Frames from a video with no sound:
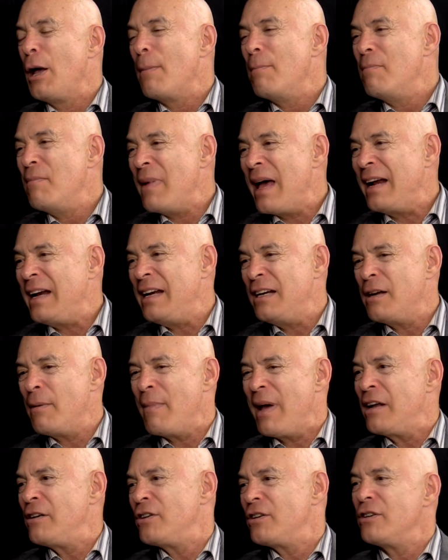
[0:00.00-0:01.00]
many
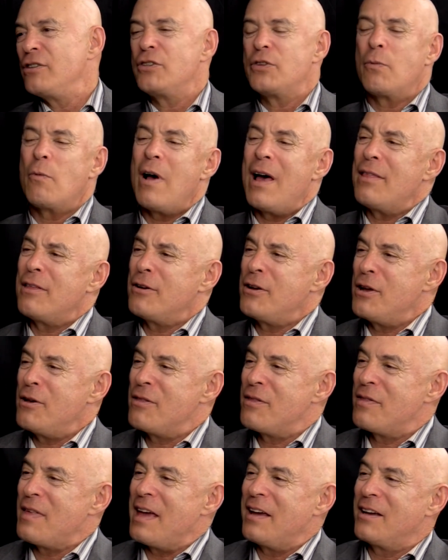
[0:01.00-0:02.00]
dimensions, whether you
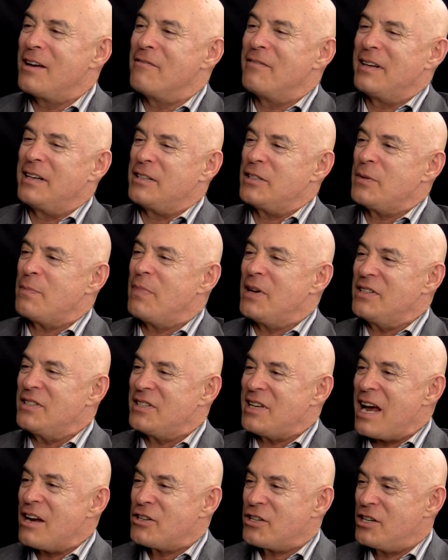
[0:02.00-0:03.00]
think of it as
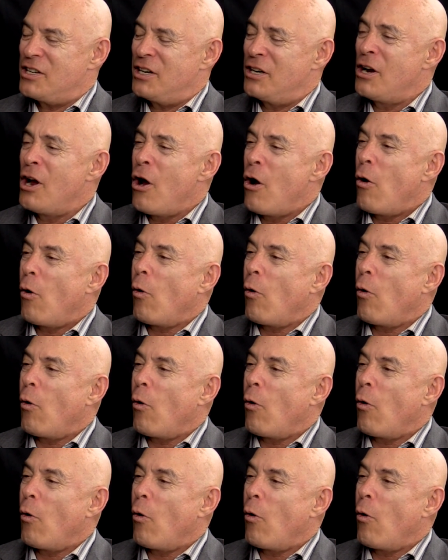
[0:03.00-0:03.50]
possession